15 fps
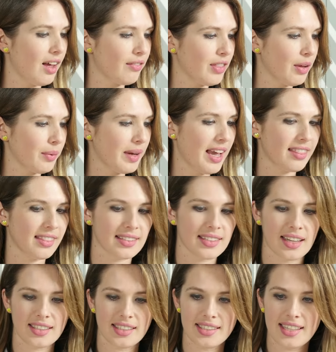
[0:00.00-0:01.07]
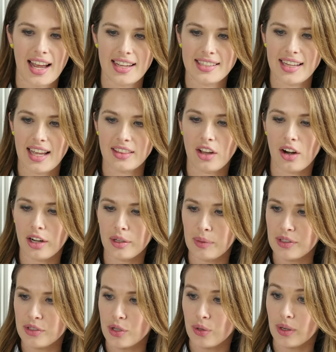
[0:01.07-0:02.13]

love that we had this cut to size at the hardware